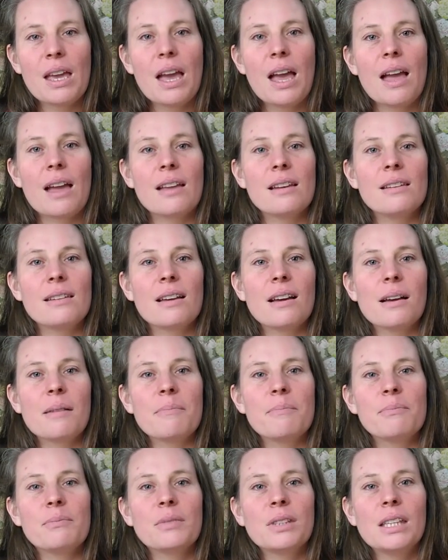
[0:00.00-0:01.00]
And
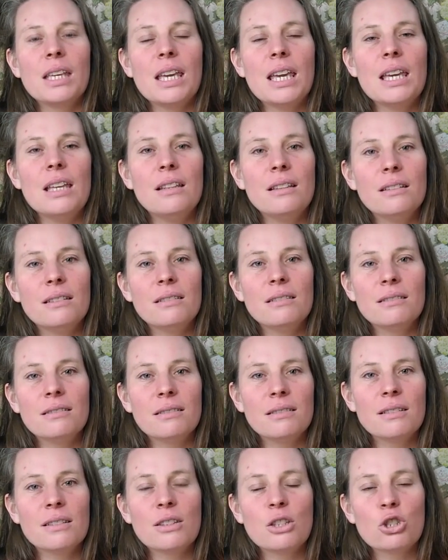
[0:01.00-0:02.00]
in
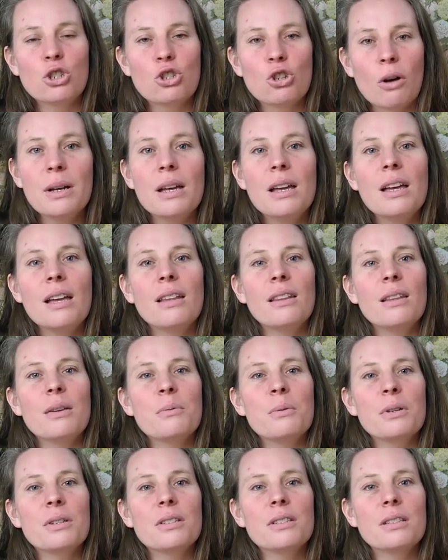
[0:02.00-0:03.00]
the shop there
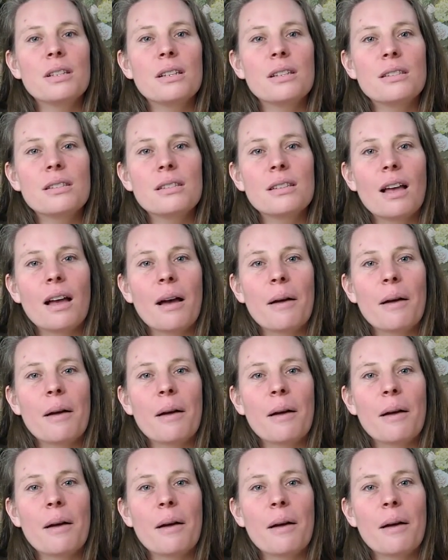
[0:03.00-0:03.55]
was this